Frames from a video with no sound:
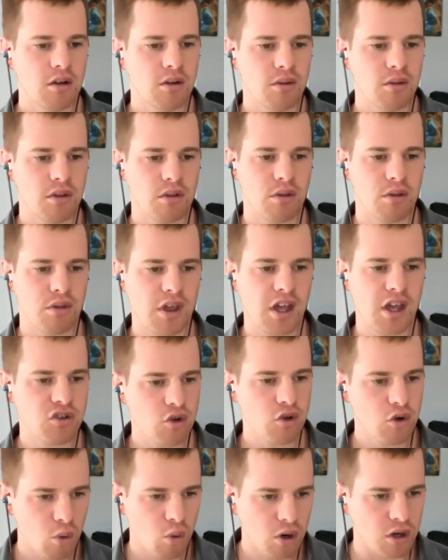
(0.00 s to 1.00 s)
They do
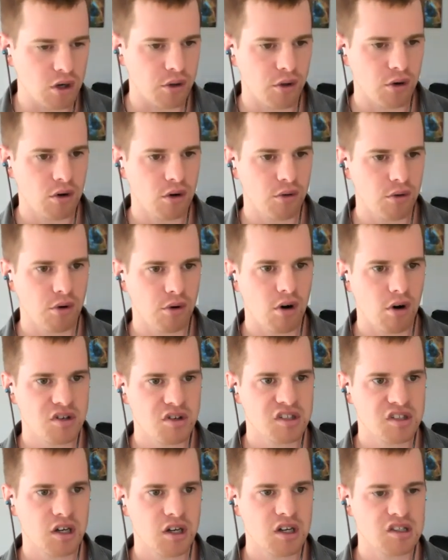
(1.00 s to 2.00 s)
work. There, there are
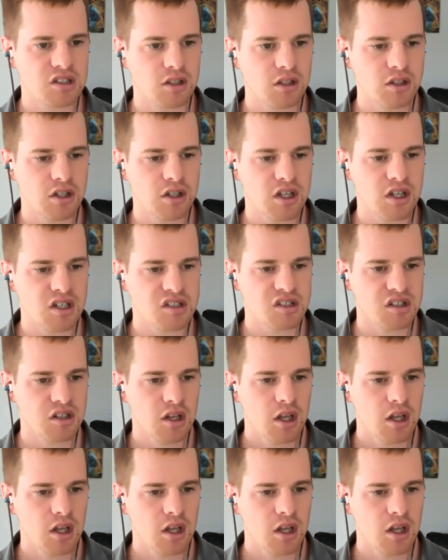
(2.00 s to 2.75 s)
studies on this